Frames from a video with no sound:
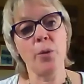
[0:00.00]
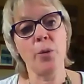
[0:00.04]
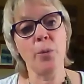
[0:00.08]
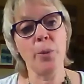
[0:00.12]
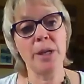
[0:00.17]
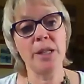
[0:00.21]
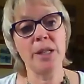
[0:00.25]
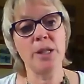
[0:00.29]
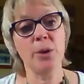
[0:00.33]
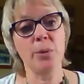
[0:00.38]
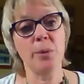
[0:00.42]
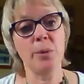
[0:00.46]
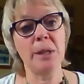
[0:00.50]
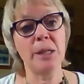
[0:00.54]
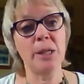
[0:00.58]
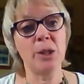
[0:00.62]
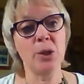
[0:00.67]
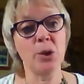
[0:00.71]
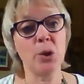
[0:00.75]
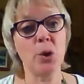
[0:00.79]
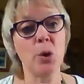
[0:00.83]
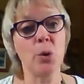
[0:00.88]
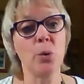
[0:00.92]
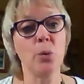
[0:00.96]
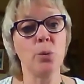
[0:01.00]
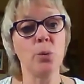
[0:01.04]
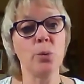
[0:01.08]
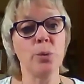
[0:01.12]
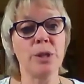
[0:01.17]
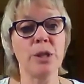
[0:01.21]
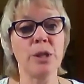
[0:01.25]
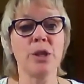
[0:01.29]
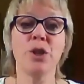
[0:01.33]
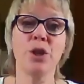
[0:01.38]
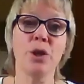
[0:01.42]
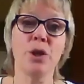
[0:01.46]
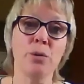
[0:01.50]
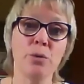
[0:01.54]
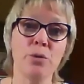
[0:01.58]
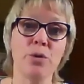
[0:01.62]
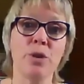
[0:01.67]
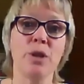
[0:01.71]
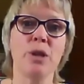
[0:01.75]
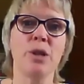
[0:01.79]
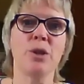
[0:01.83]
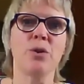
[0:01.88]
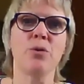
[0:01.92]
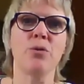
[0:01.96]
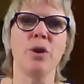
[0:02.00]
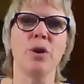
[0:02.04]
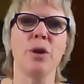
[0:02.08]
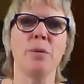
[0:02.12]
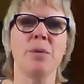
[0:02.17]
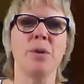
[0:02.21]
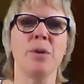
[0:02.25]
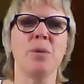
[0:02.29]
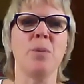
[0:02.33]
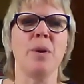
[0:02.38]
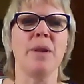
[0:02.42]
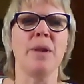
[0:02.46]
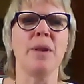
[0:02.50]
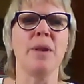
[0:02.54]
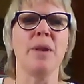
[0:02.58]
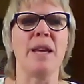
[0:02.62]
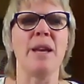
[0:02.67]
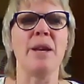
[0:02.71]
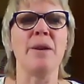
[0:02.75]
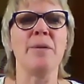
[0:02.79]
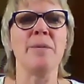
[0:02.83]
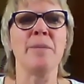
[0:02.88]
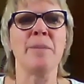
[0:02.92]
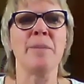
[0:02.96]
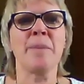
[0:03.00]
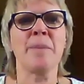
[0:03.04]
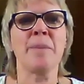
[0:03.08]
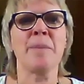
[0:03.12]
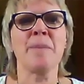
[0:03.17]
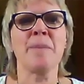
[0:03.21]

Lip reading: that we do in schools and children's groups with you.